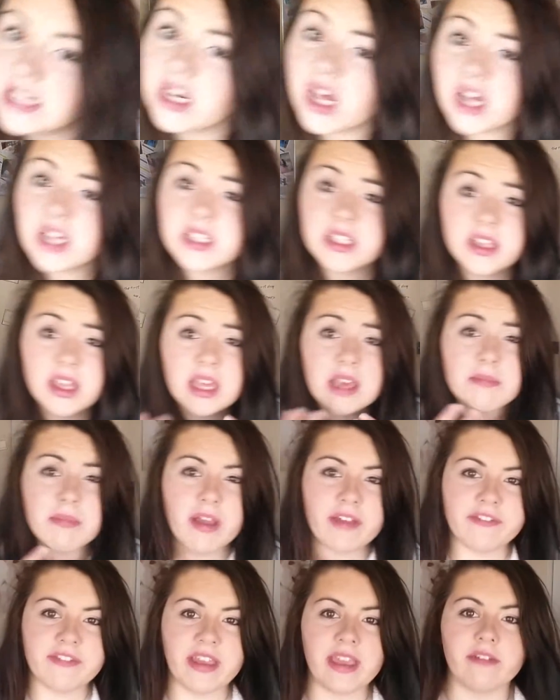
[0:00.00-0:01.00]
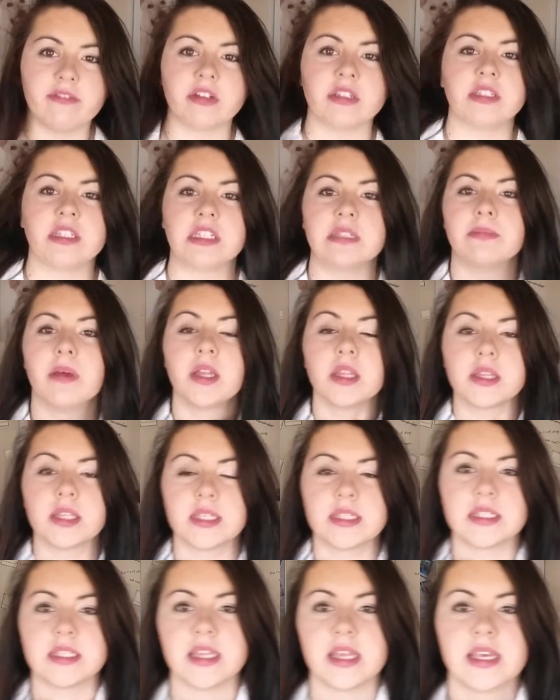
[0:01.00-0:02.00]
The last thing in my favourites this month
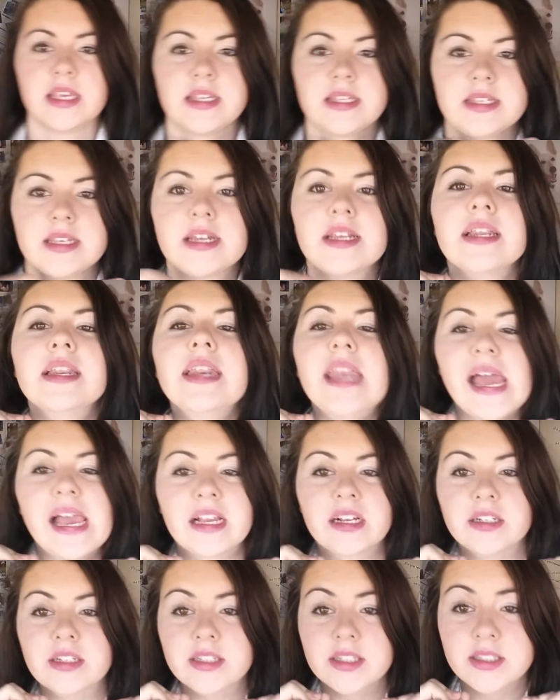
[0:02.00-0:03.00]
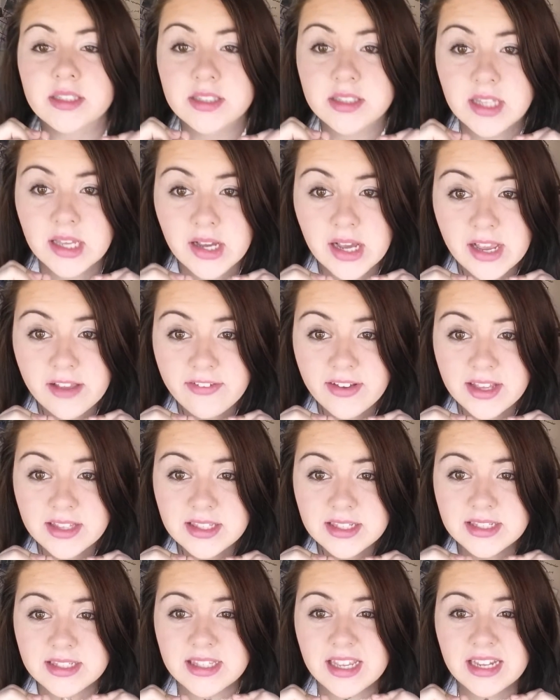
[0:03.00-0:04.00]
is this necklace. Now, I've
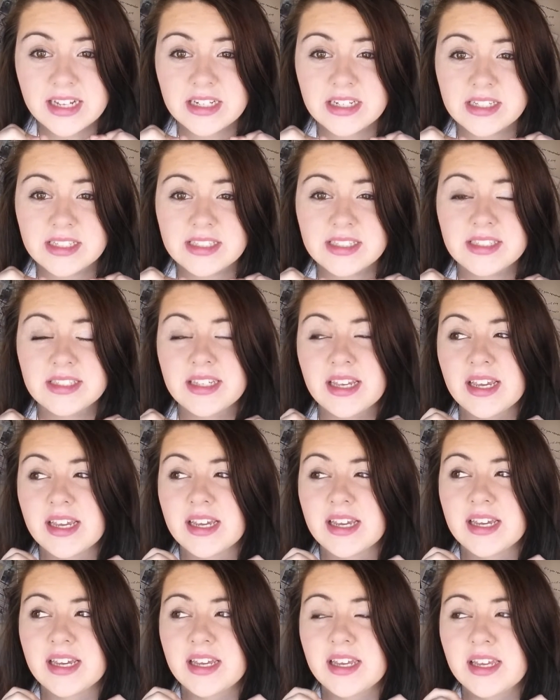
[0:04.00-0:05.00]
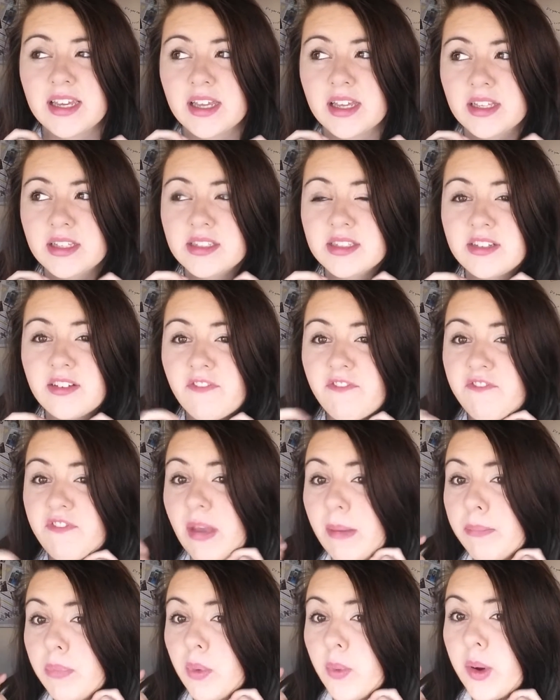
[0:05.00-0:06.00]
had this necklace since
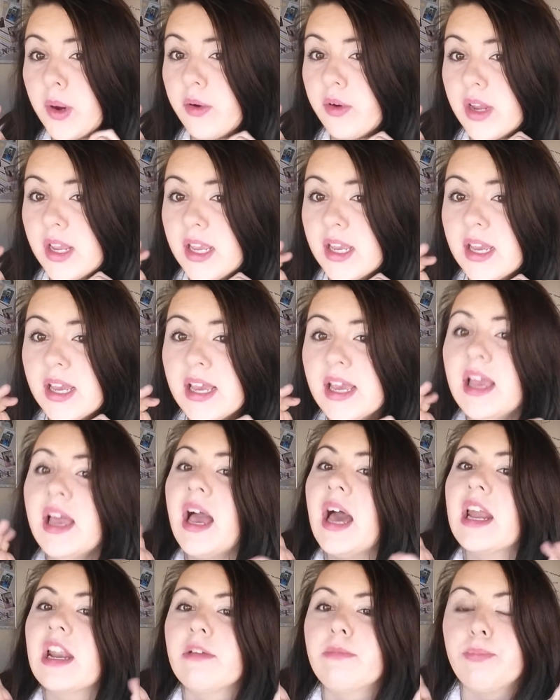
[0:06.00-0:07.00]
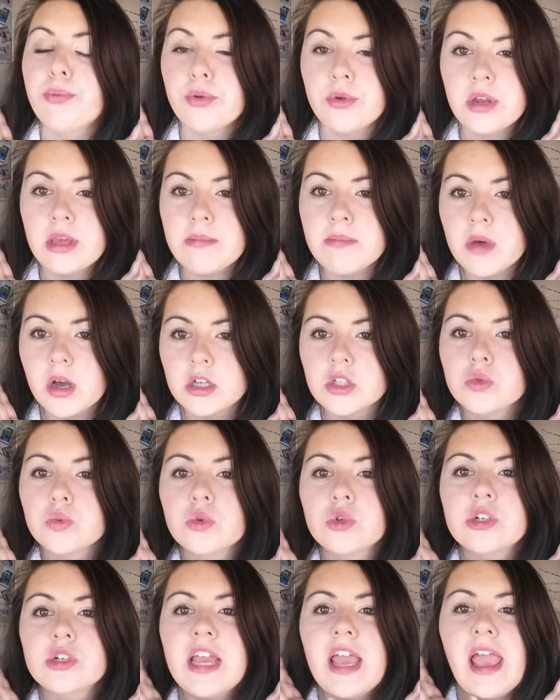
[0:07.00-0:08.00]
February, and I pretty much
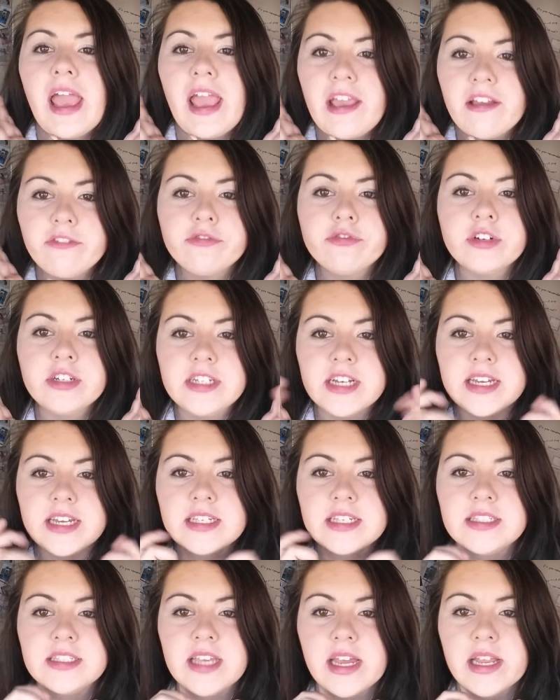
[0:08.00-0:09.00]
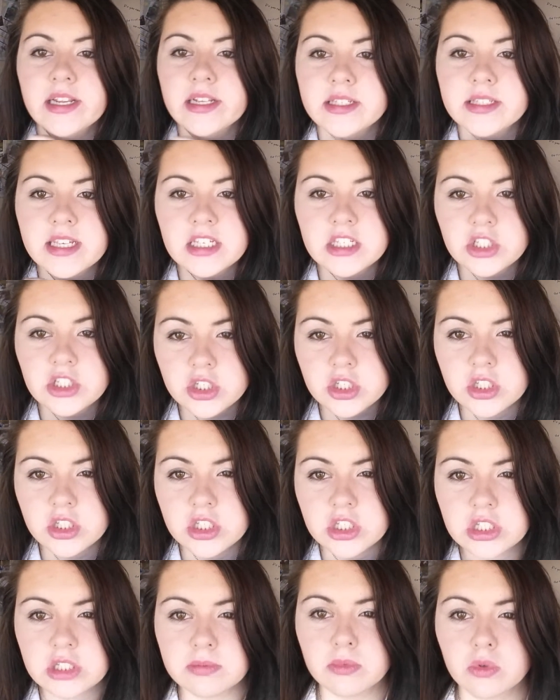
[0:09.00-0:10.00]
worn it every day since. It's just
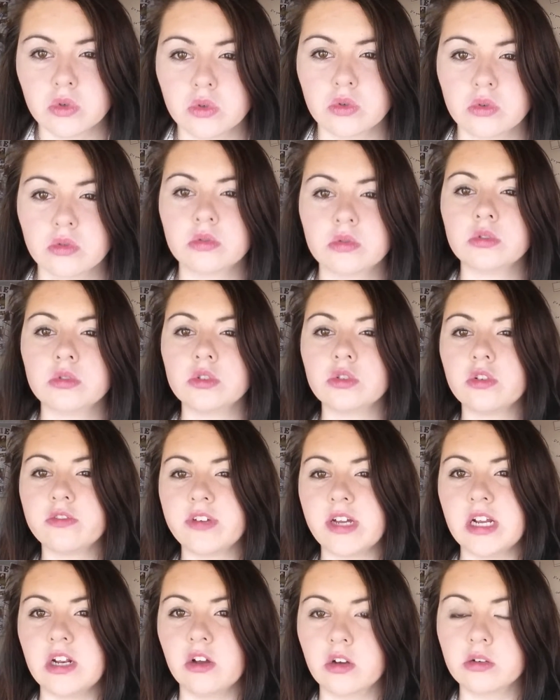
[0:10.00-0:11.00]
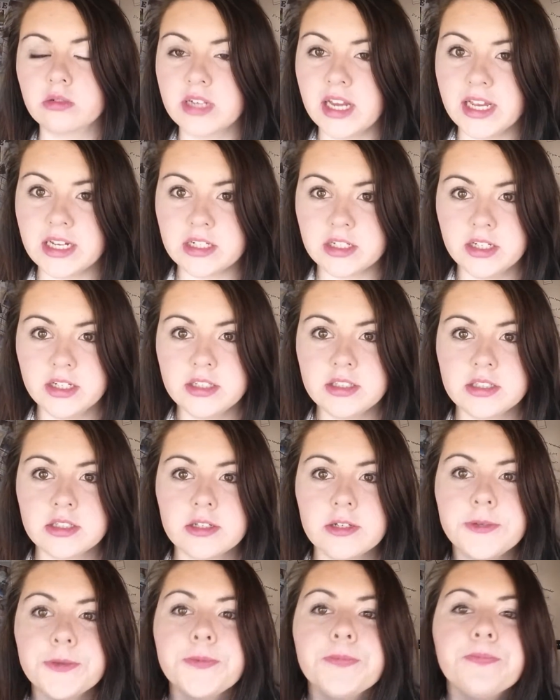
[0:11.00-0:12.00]
a small, it's not very long necklace.